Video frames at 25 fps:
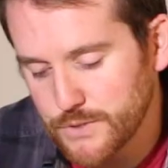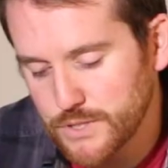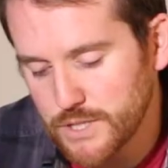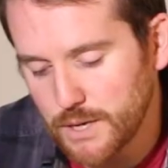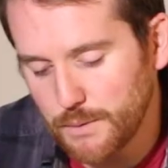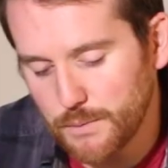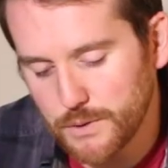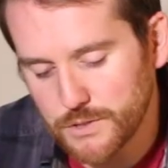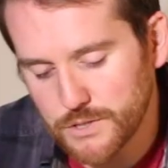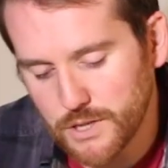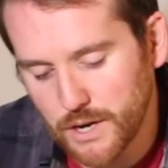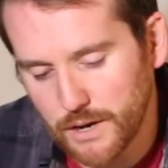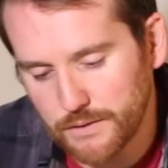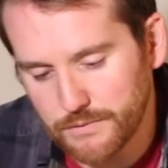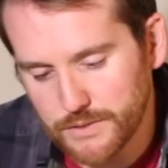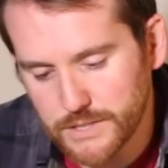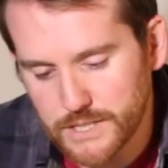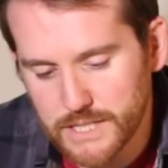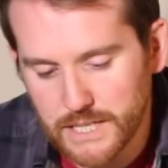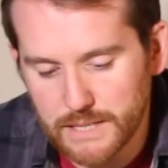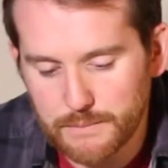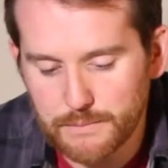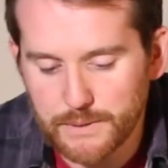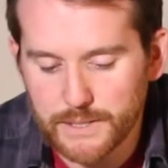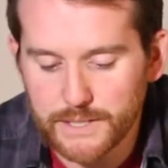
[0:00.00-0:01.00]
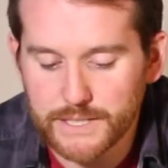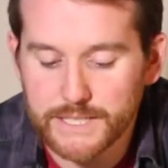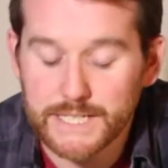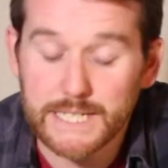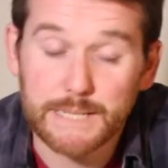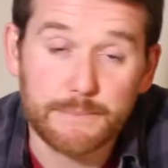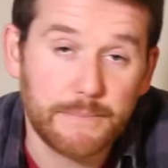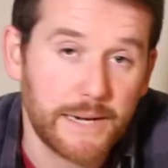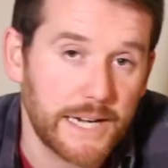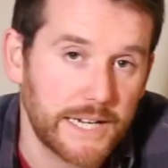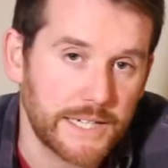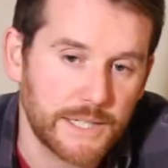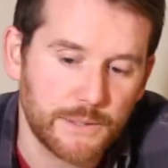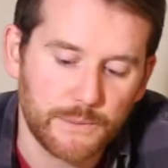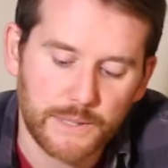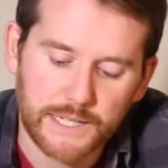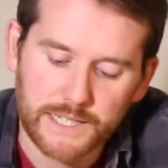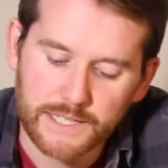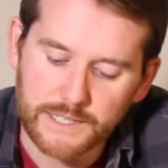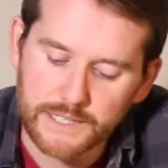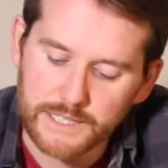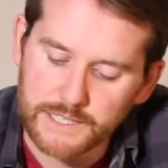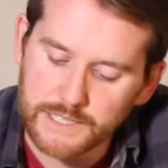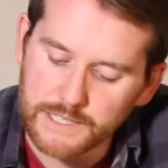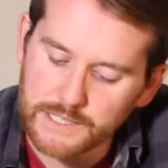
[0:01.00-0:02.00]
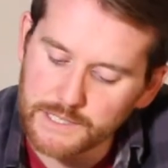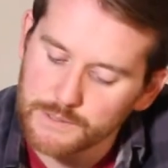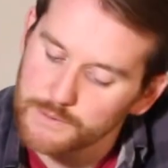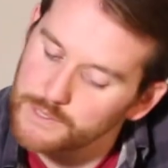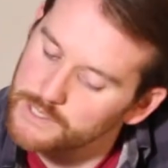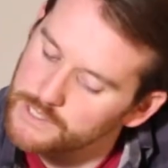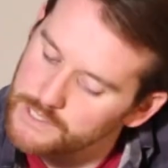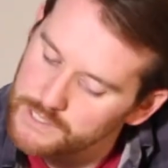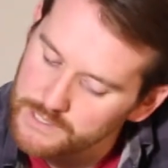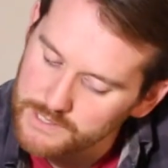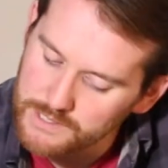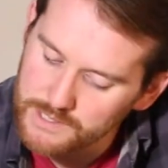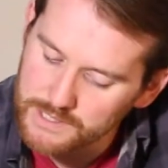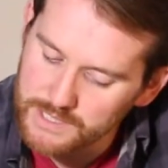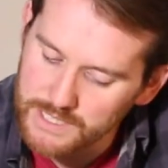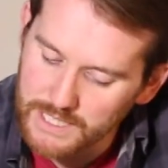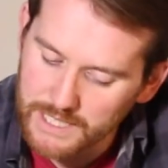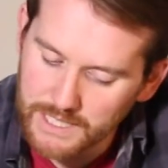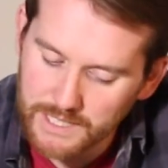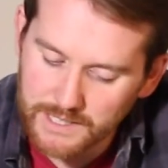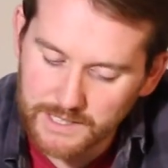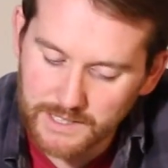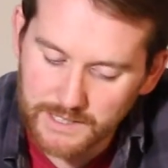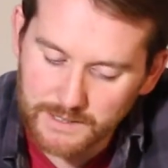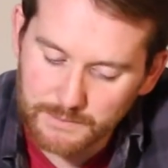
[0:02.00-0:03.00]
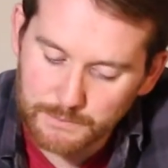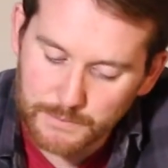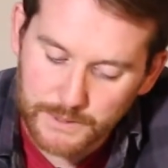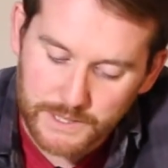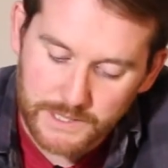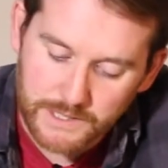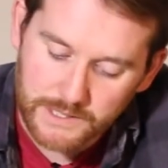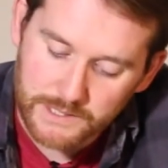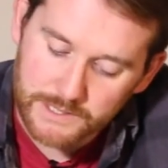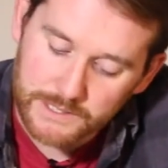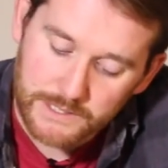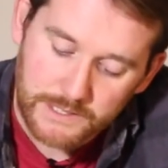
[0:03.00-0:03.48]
Someone's obviously been demanualing these, which is sickening, but